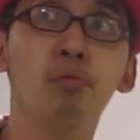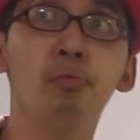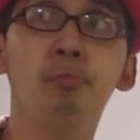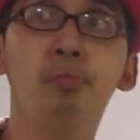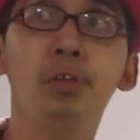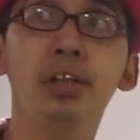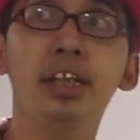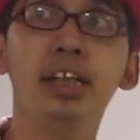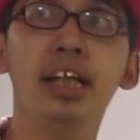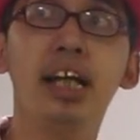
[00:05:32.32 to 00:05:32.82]

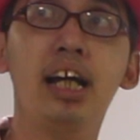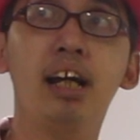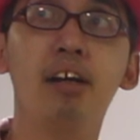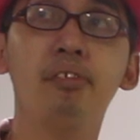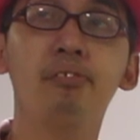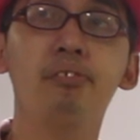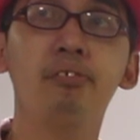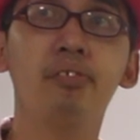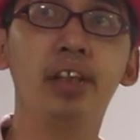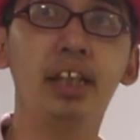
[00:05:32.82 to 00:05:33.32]
B,
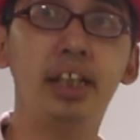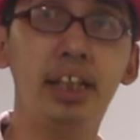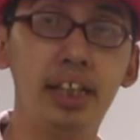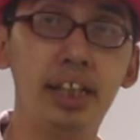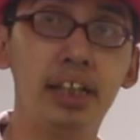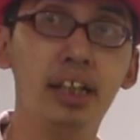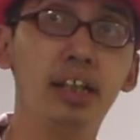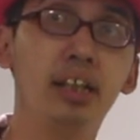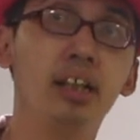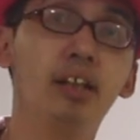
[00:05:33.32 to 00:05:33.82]
F, A.
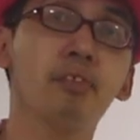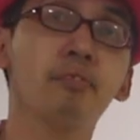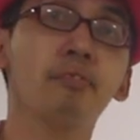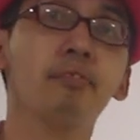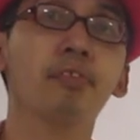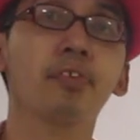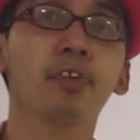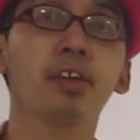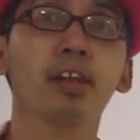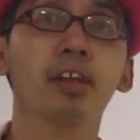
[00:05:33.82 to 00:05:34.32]

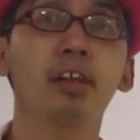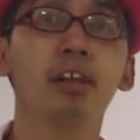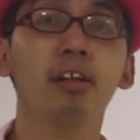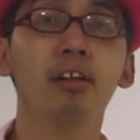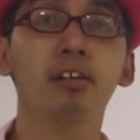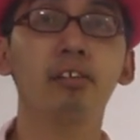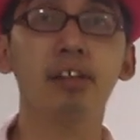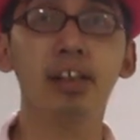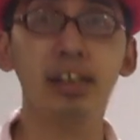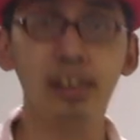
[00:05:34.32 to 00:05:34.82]

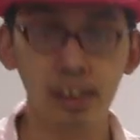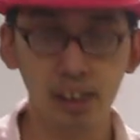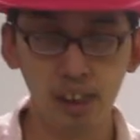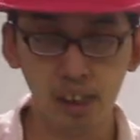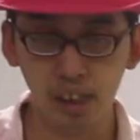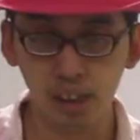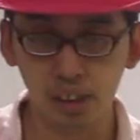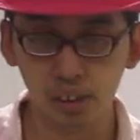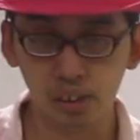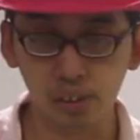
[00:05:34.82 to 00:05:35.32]
Right?
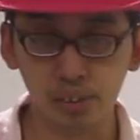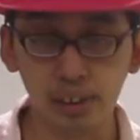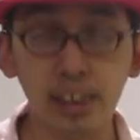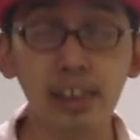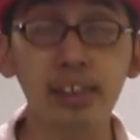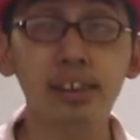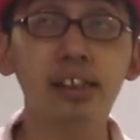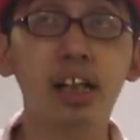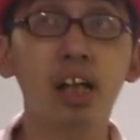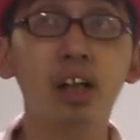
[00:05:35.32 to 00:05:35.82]
So
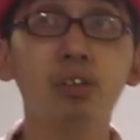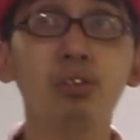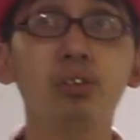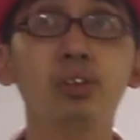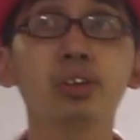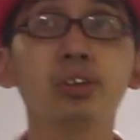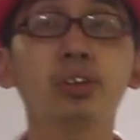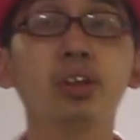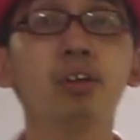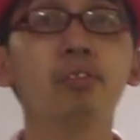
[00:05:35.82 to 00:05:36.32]
that is how
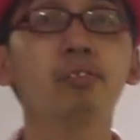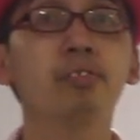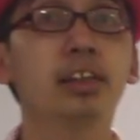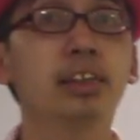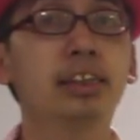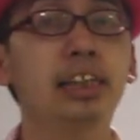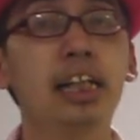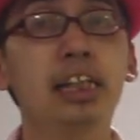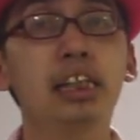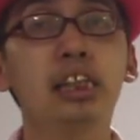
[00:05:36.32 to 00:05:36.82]
you solve the
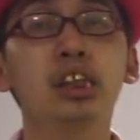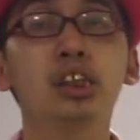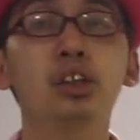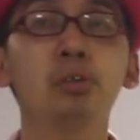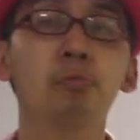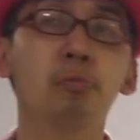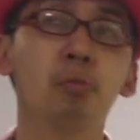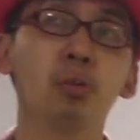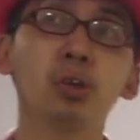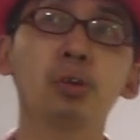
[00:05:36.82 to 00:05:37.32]
Chinese
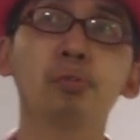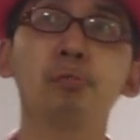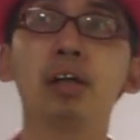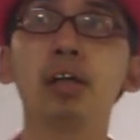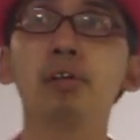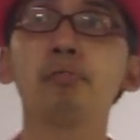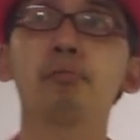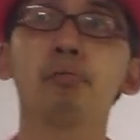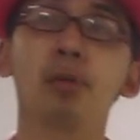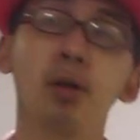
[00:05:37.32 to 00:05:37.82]

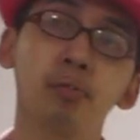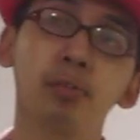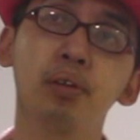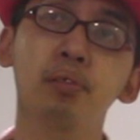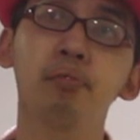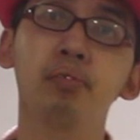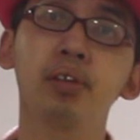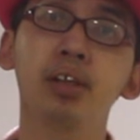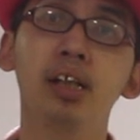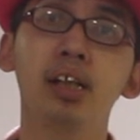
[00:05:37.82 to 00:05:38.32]
postman problem.
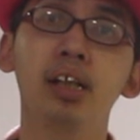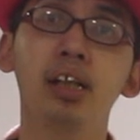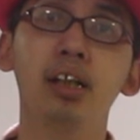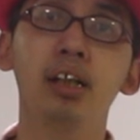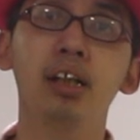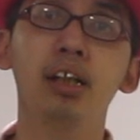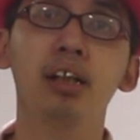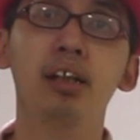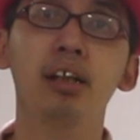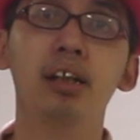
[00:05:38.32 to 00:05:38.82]

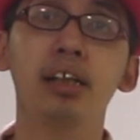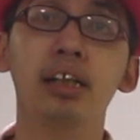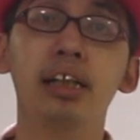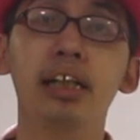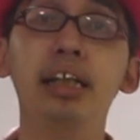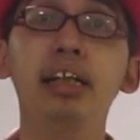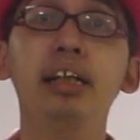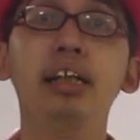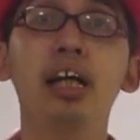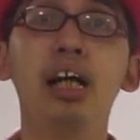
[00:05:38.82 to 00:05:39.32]

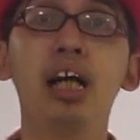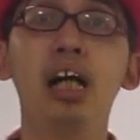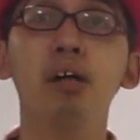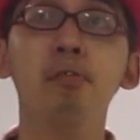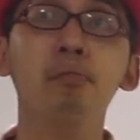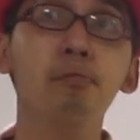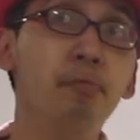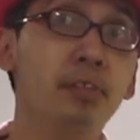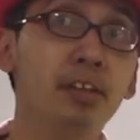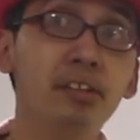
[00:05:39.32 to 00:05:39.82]
Okay?
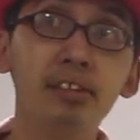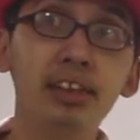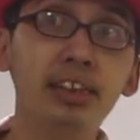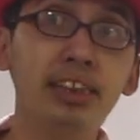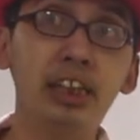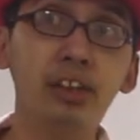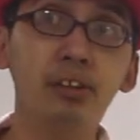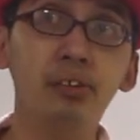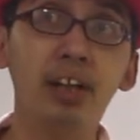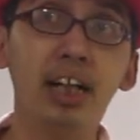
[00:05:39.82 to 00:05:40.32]
Mirror
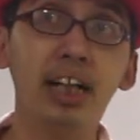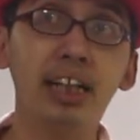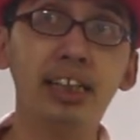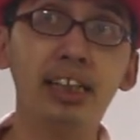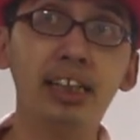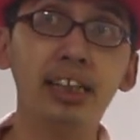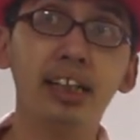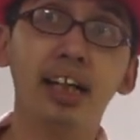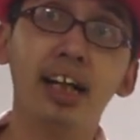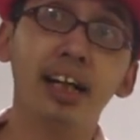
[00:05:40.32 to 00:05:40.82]
Cikgu
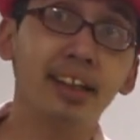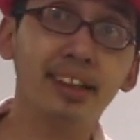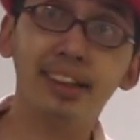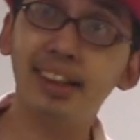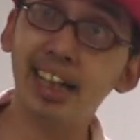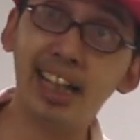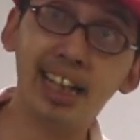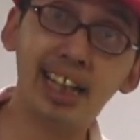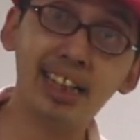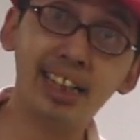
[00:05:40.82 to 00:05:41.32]
Hadi,
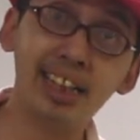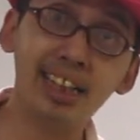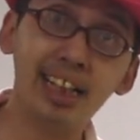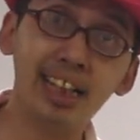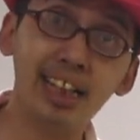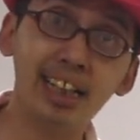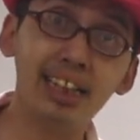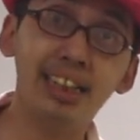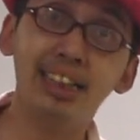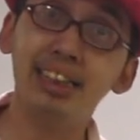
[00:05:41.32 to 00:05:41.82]
that
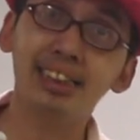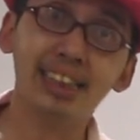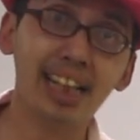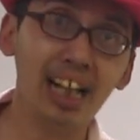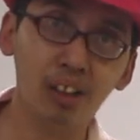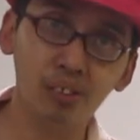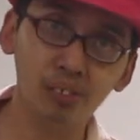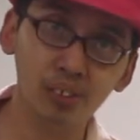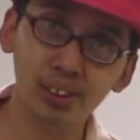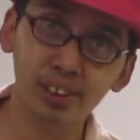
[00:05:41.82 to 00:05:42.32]
is
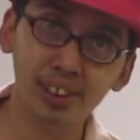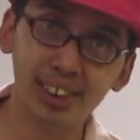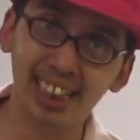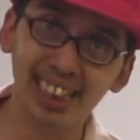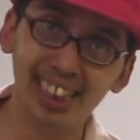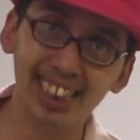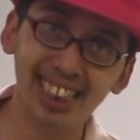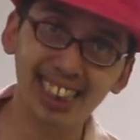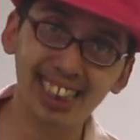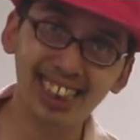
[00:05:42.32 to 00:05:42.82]
how you
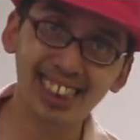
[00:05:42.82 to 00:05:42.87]
study.